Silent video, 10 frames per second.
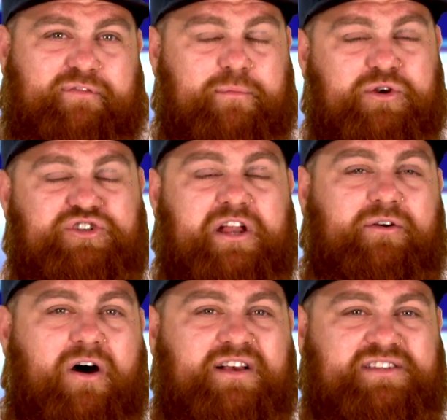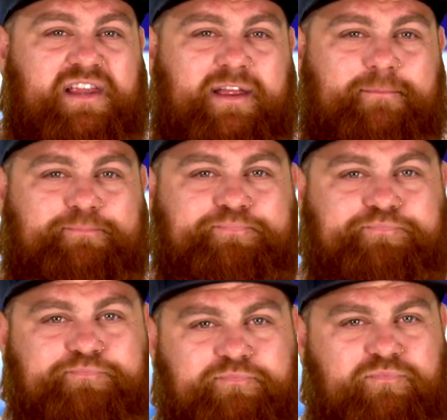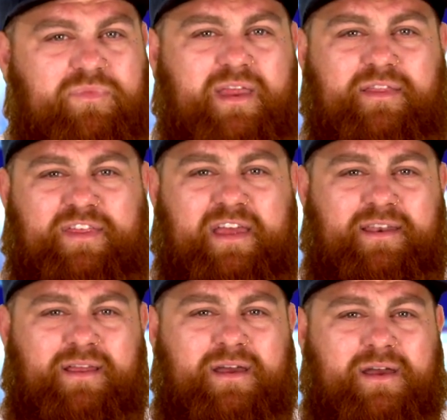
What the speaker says: from your generosity? Then